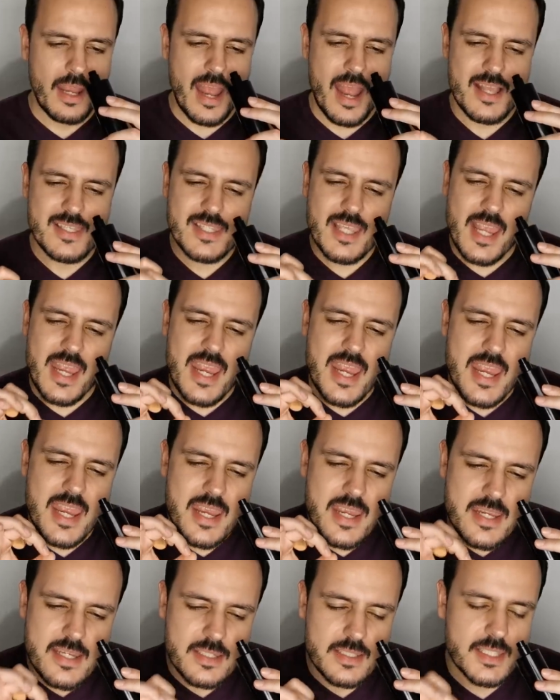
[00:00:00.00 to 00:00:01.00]
It has a
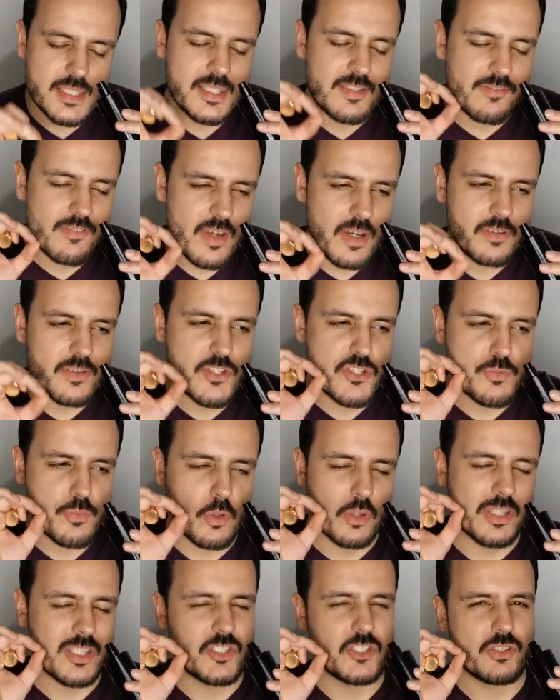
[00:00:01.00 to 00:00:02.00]
hint, a very
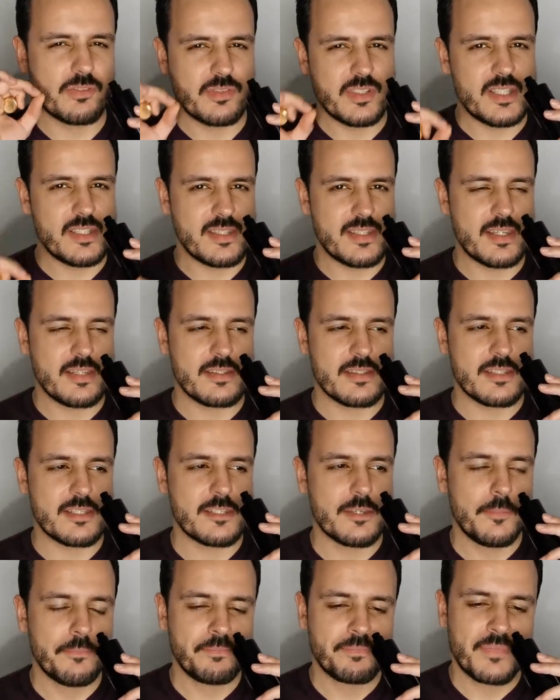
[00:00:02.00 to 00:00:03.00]
small hint of
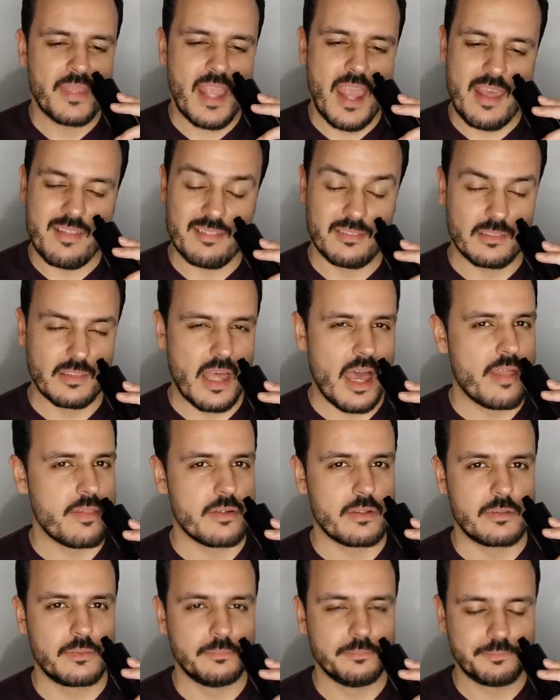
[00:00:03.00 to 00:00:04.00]
incense and
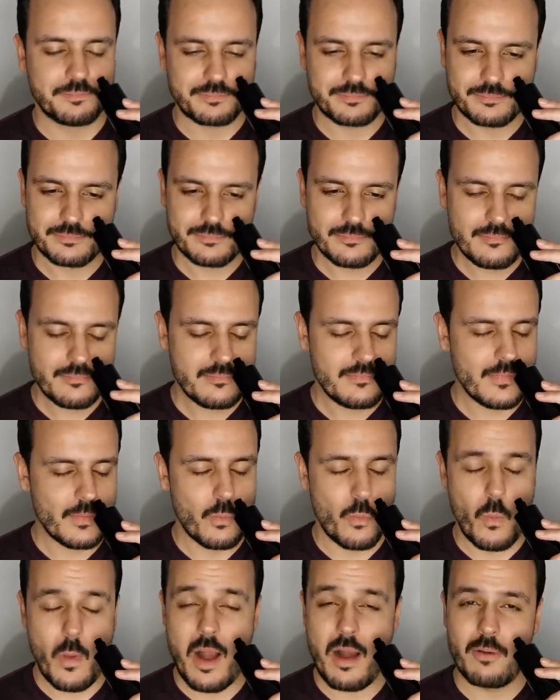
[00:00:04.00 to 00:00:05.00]
leather.
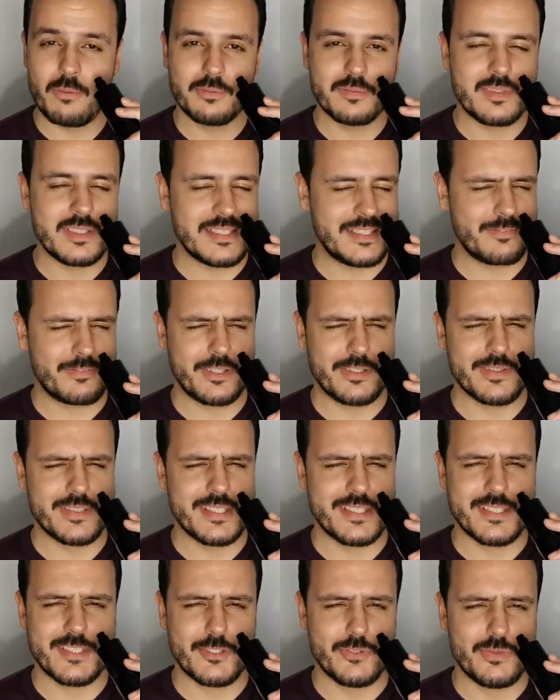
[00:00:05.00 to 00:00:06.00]
Wow, this
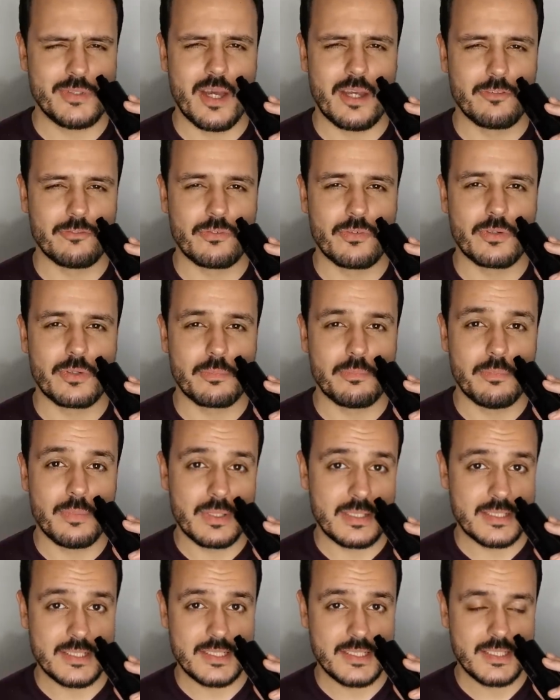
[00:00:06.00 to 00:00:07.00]
fragrance is to die for.
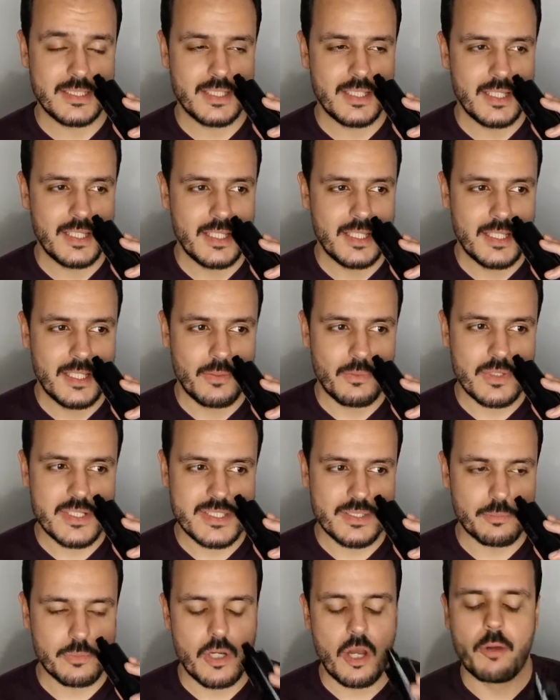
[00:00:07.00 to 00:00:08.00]
But what
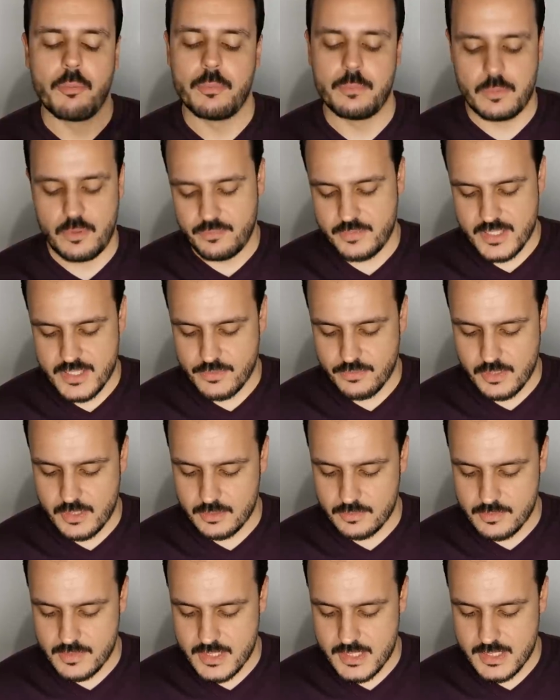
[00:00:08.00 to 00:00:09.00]
is the problem of this
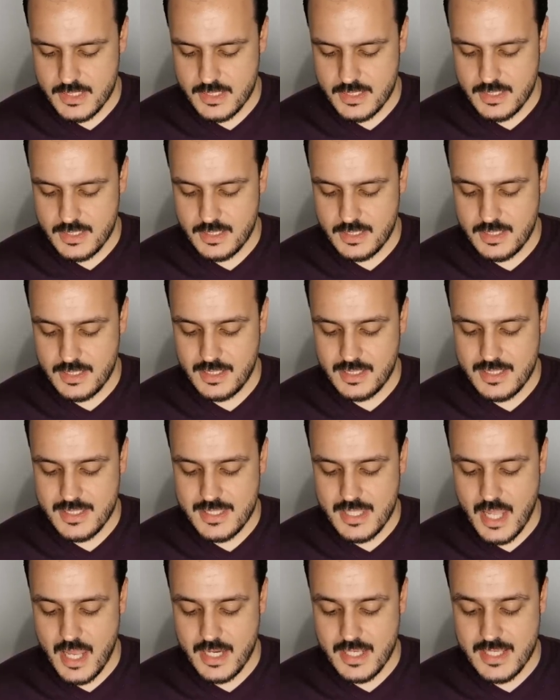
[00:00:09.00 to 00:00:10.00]
fragrance?
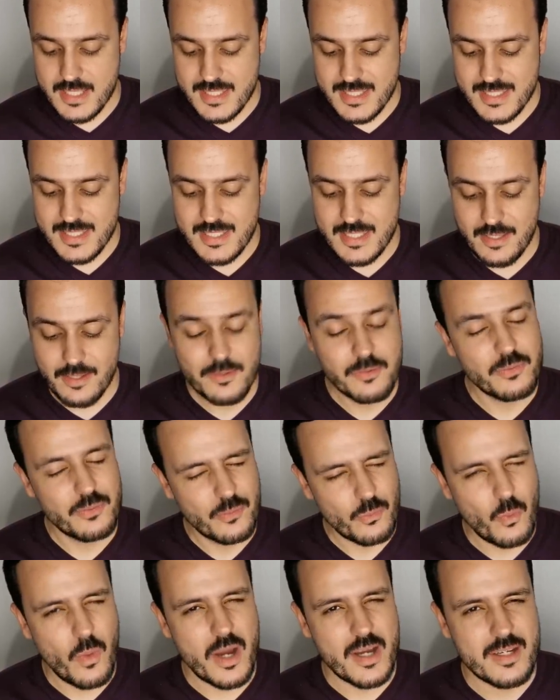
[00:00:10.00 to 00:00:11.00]
Is that it's
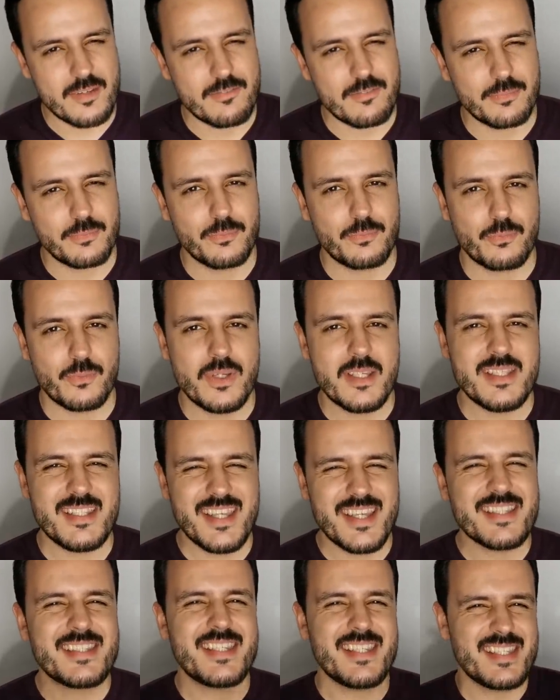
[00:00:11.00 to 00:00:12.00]
quite,
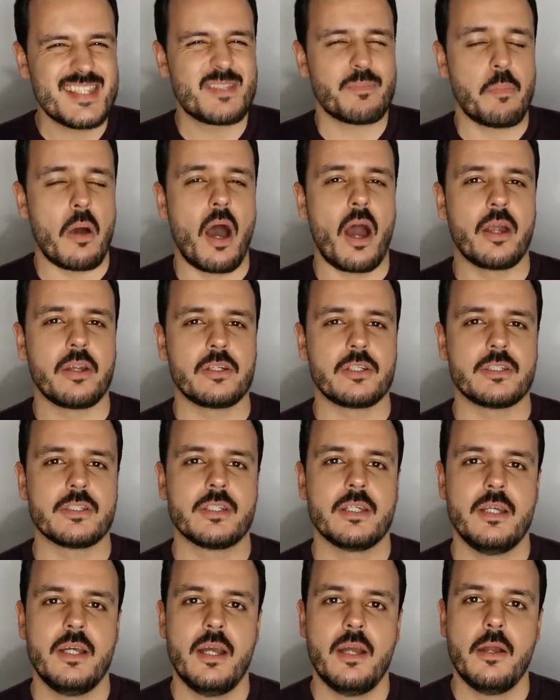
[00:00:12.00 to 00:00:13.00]
it's
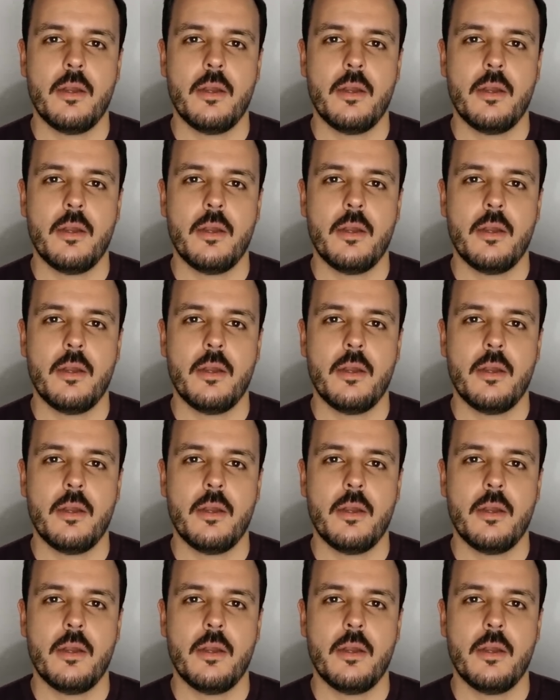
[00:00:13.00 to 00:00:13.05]
inspired